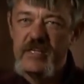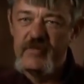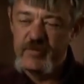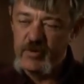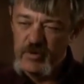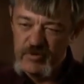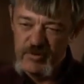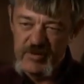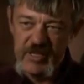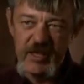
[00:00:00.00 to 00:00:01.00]
if you're
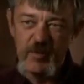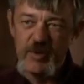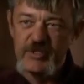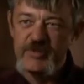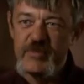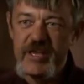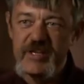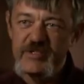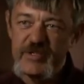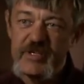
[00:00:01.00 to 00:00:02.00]
using the calibration
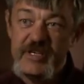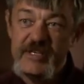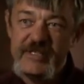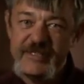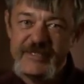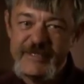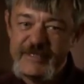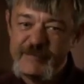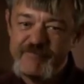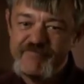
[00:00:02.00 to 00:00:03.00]
manager.
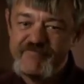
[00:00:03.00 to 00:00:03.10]
Um,